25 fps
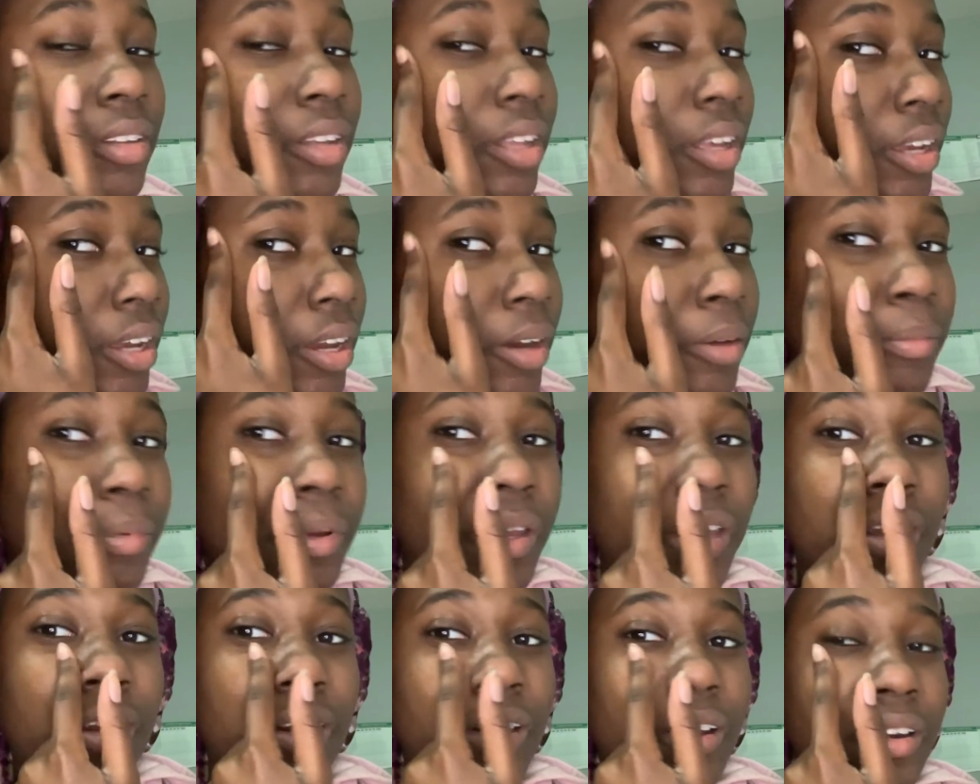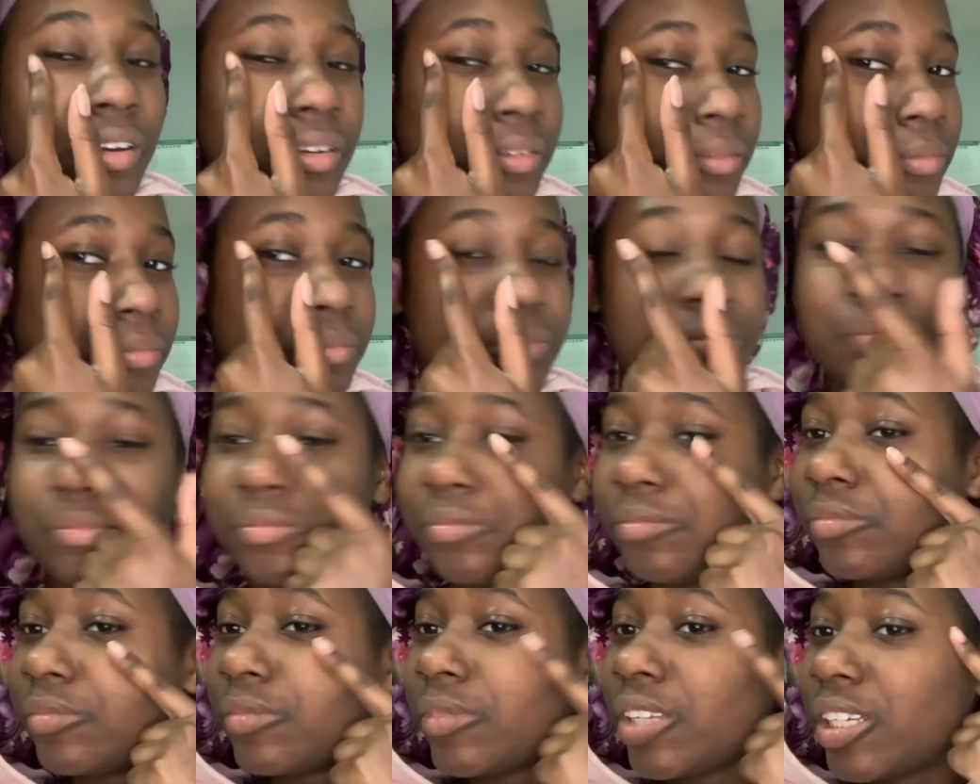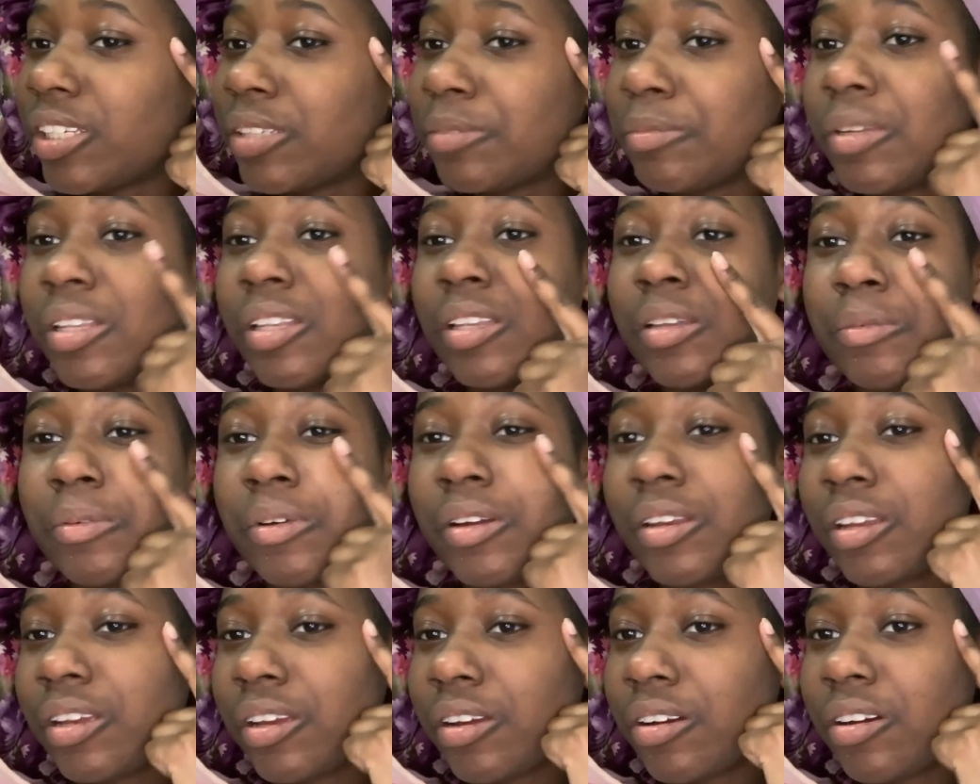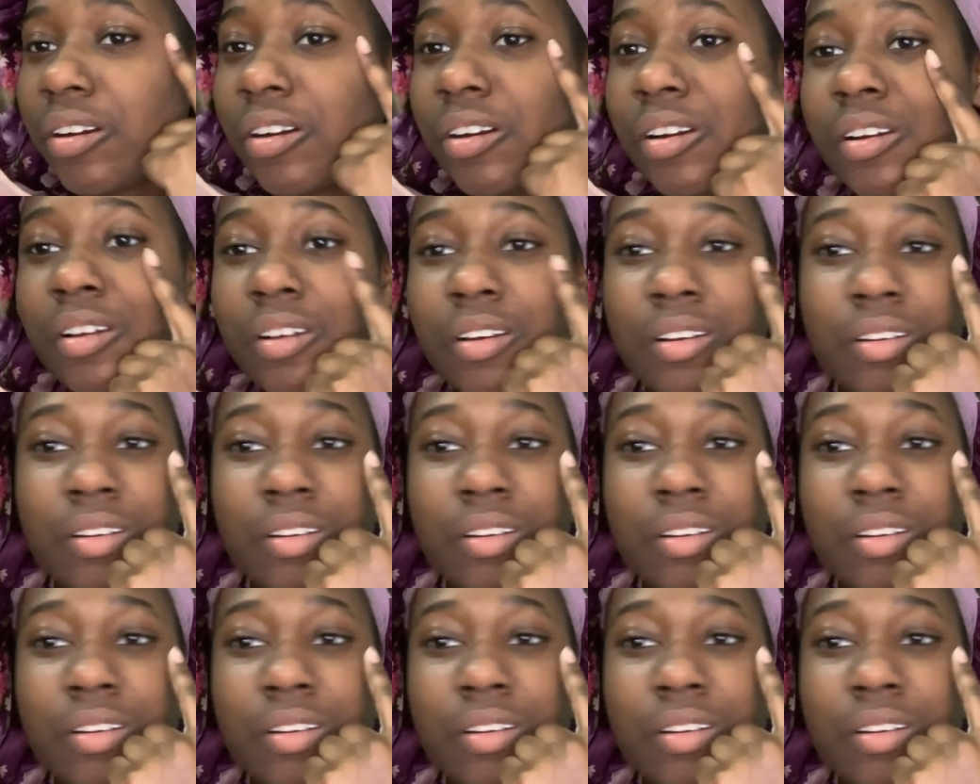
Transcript: like up here. That's mainly where they are.